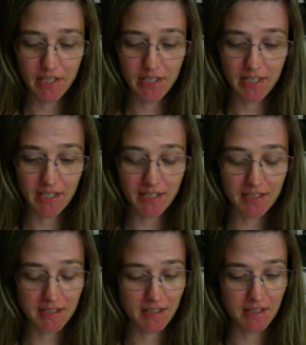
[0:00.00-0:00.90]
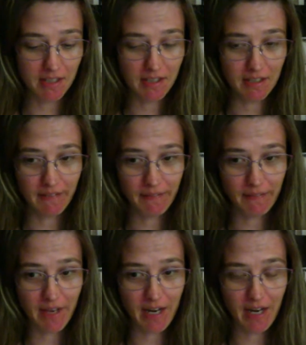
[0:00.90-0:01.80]
is
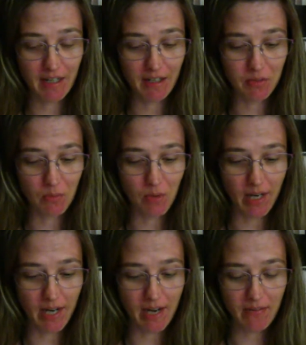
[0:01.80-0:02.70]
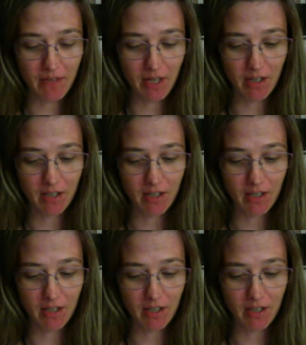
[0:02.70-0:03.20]
that it's way out there